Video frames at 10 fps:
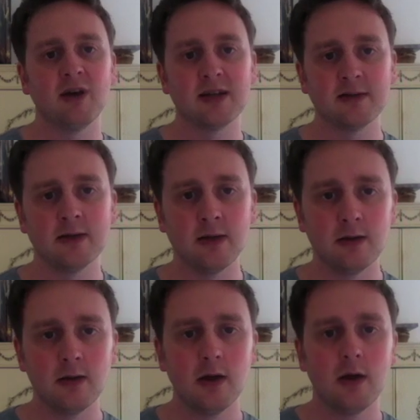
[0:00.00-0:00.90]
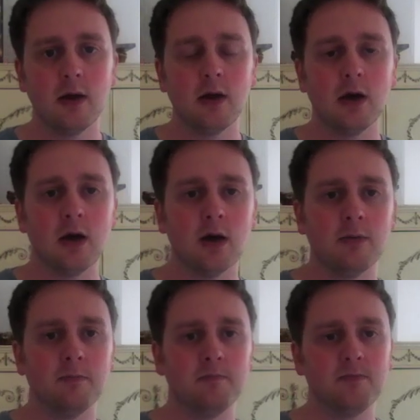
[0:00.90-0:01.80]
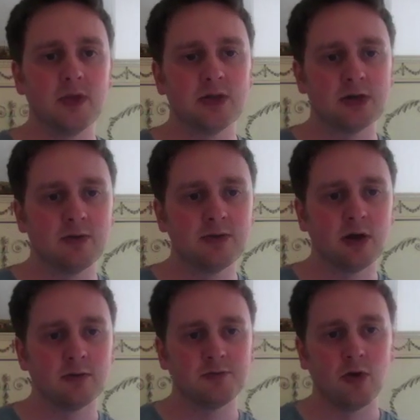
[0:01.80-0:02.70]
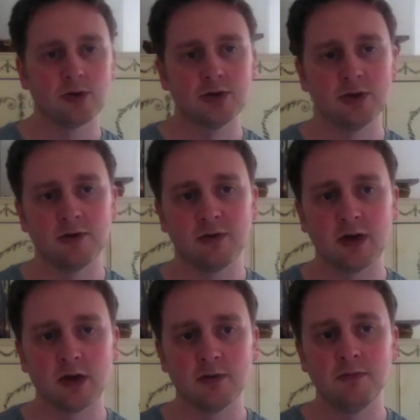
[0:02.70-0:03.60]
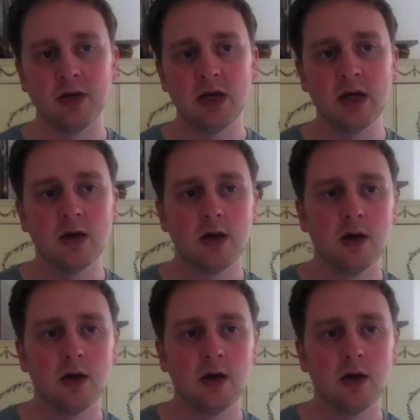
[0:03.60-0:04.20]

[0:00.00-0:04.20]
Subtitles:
vanity. Sometimes boxers, I think, can be